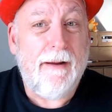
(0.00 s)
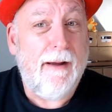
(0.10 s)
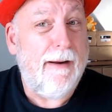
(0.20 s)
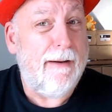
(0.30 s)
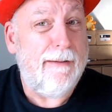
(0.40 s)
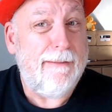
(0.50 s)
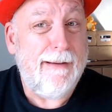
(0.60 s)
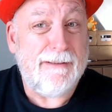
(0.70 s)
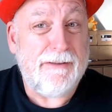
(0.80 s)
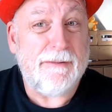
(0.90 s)
and
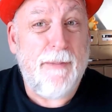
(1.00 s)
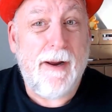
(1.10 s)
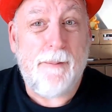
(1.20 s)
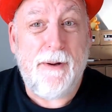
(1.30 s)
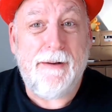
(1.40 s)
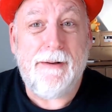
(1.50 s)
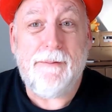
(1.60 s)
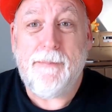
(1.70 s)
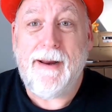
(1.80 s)
it's just my opinion,